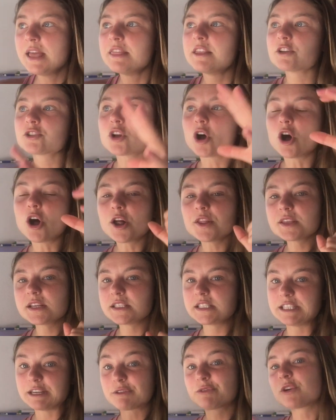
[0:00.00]
There's all
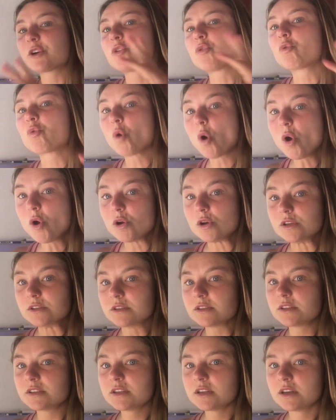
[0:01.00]
these different
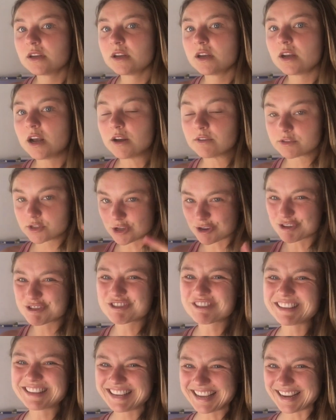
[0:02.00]
roles of
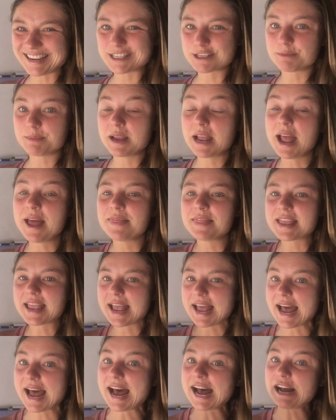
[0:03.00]
social engagement and they
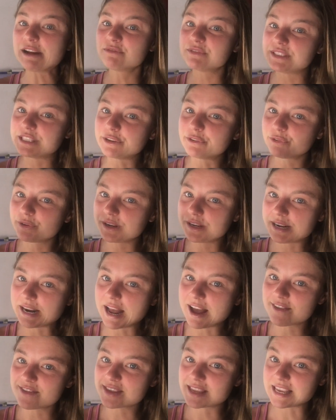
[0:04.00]
have different
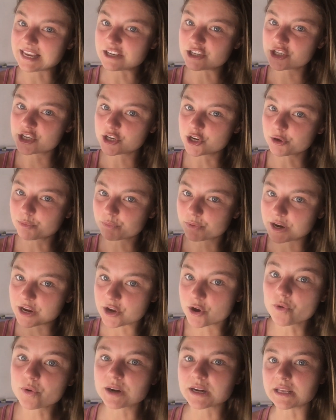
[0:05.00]
navigational
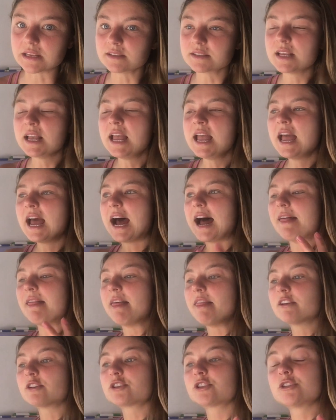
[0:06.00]
priorities. And
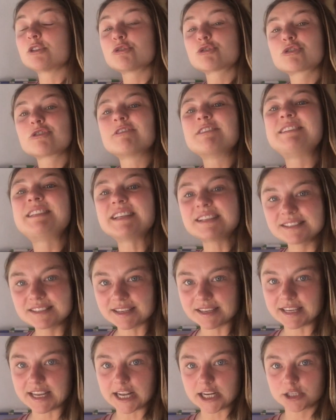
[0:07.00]
then there's social
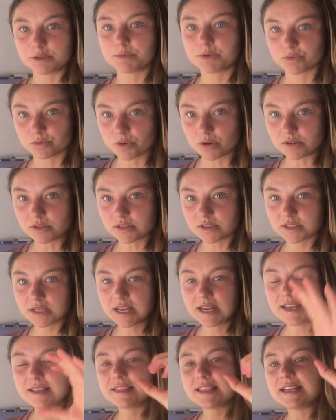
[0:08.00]
disengagement roles
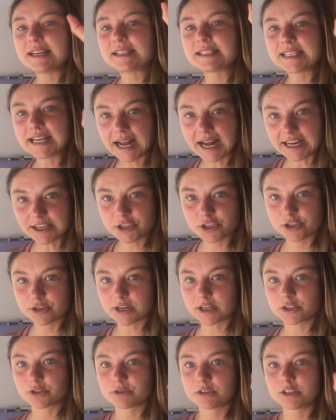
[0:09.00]
the attached
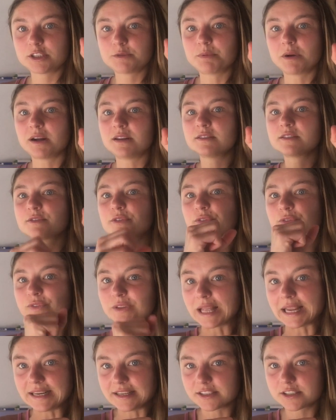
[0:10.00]
stress response,
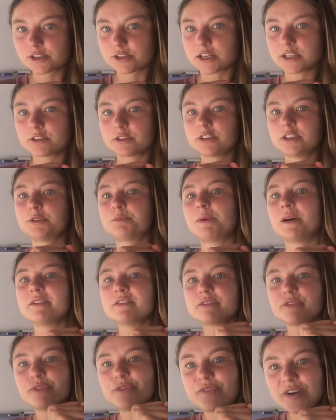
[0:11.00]
flight stress
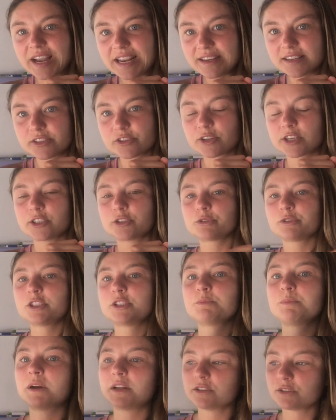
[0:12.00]
response, fight stress
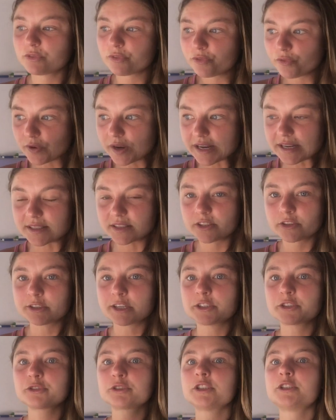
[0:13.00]
response, freeze
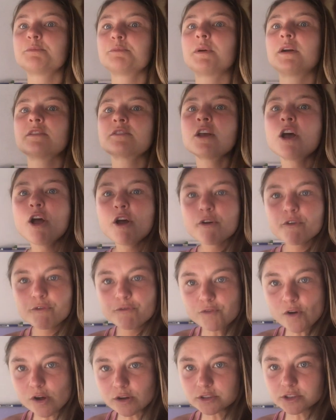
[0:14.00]
stress response,
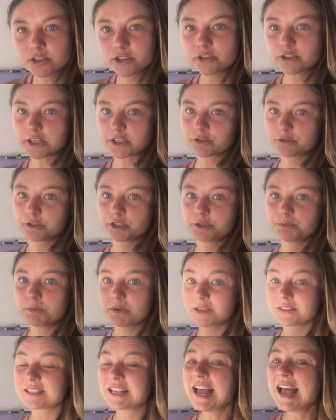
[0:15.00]
fold stress
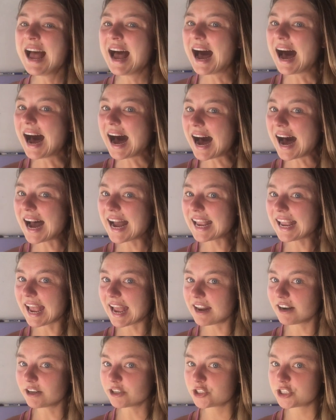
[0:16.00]
response, high
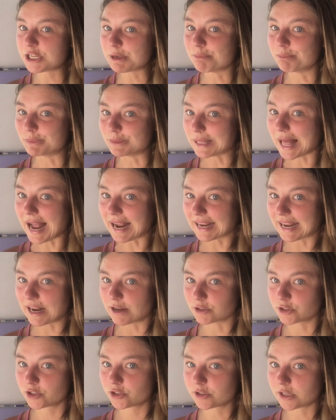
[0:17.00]
energy
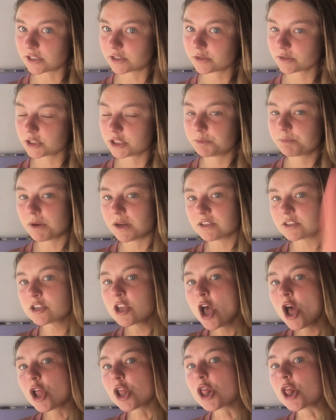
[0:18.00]
blackout stress response,
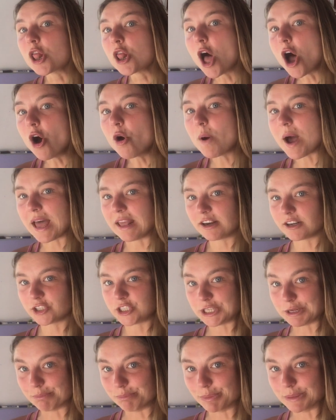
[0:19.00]
low
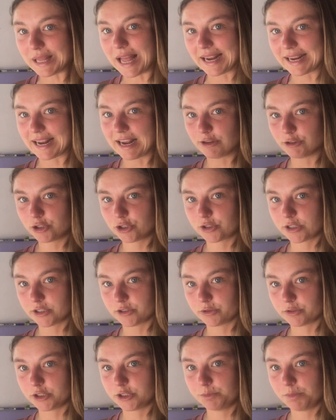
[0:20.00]
energy blackout
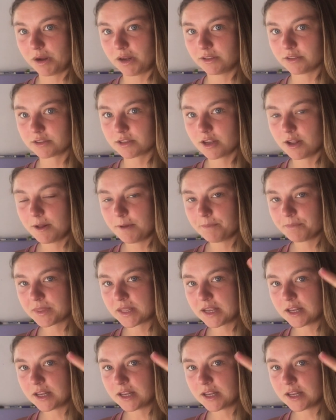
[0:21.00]
stress response.